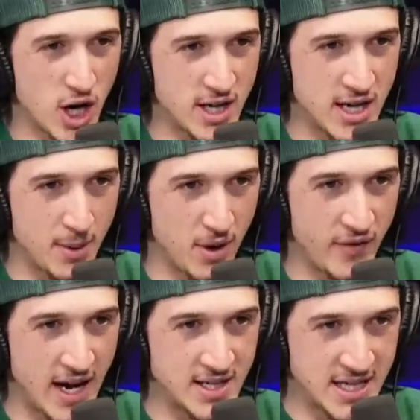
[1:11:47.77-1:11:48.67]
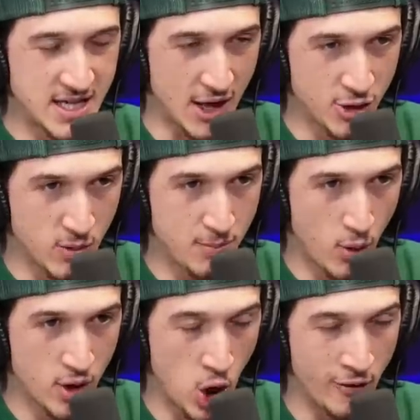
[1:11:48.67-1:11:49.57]
shot he hit above AD, that
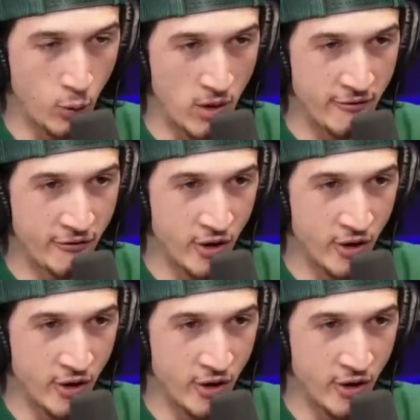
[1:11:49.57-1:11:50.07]
three-pointer off one